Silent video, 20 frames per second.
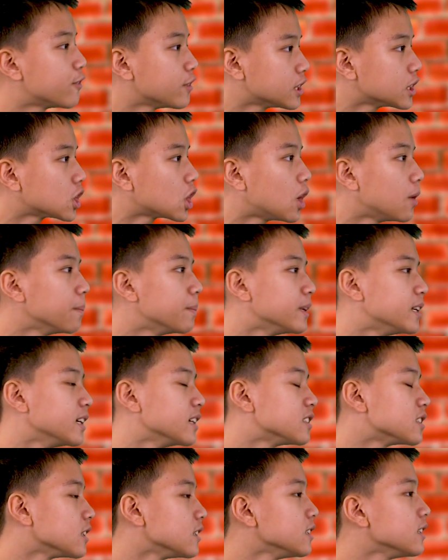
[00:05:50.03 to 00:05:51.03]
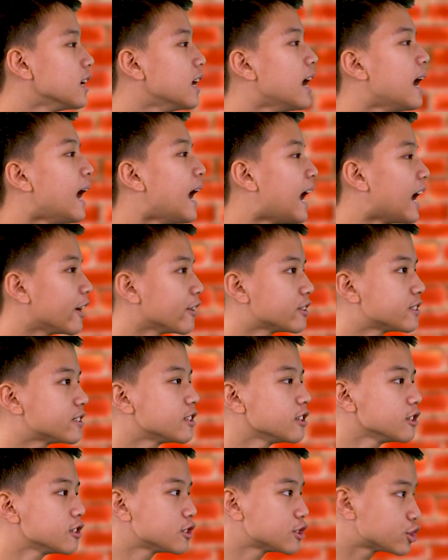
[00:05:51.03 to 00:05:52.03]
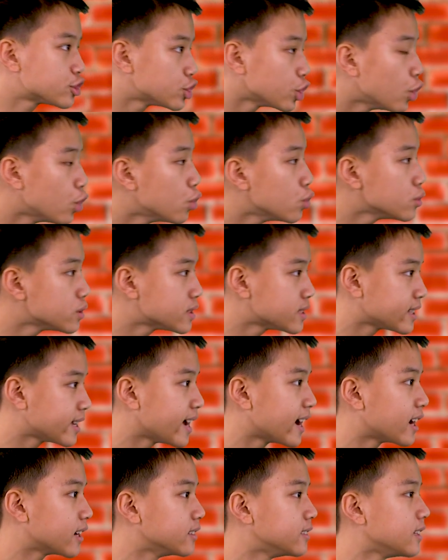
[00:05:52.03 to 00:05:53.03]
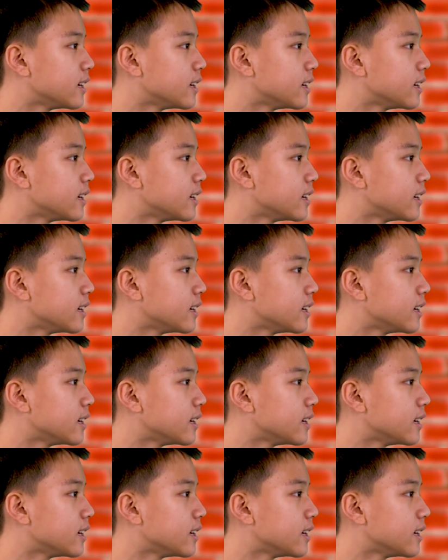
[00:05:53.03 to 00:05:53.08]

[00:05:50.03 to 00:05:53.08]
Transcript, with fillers: for the competition, I was still so scared.